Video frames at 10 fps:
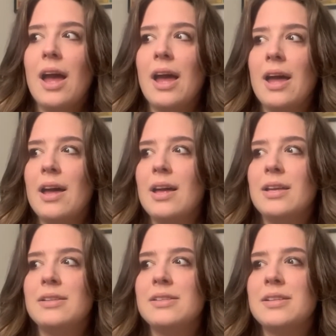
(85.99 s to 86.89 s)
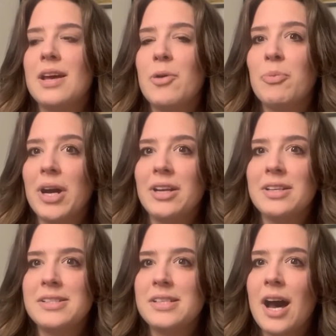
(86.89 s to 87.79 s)
And by the
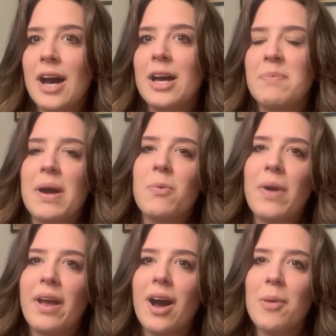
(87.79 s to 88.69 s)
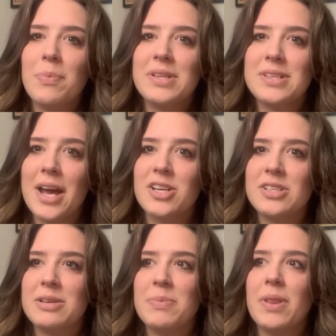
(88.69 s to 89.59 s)
time I wake up, it's
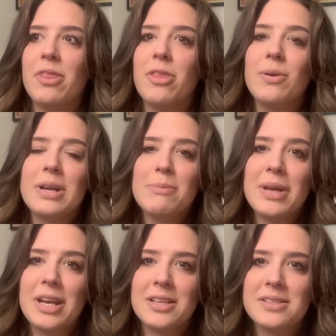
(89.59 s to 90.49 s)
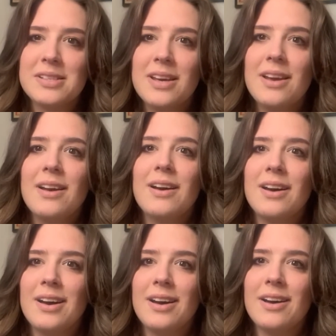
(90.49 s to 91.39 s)
actually been 30 minutes
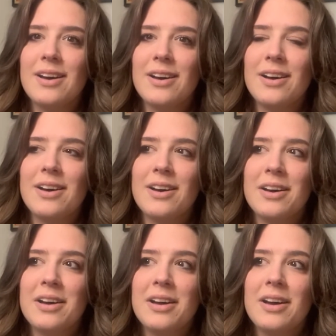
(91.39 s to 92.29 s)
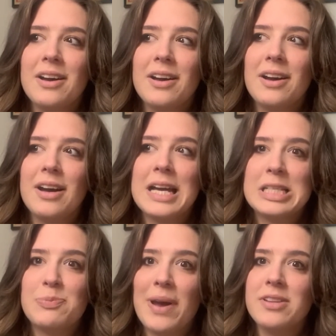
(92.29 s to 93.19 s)
I
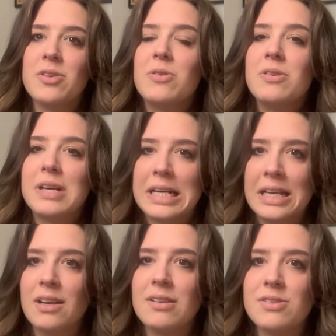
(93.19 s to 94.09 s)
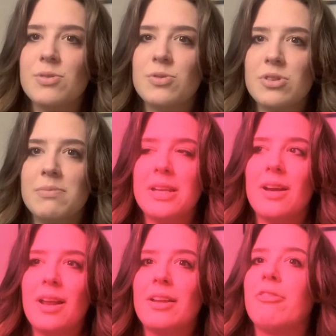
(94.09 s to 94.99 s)
spent already on social
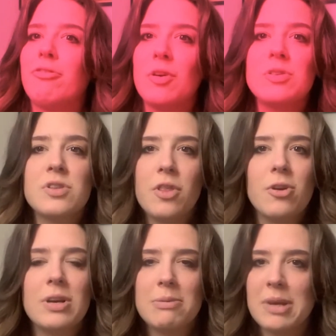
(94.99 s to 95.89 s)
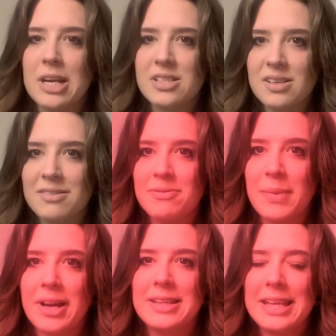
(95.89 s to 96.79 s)
media. Like, the first 30 minutes of
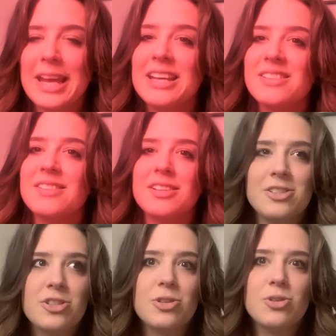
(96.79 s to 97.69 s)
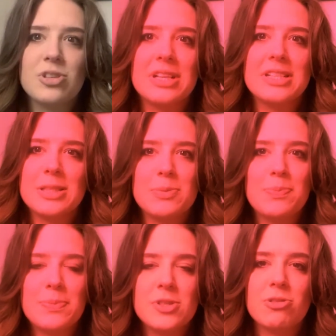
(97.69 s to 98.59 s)
my days is usually
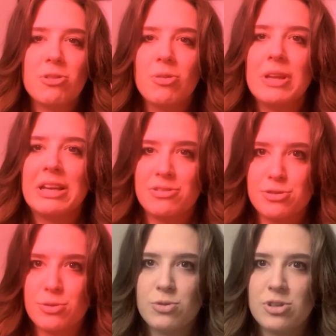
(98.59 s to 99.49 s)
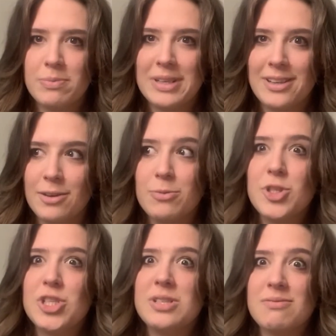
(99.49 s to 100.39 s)
scrolling on social media,
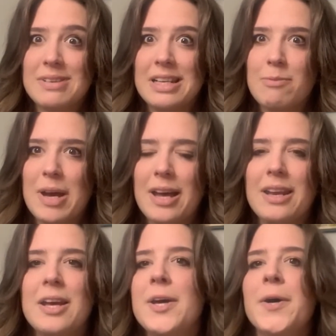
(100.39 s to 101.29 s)
which is really bad.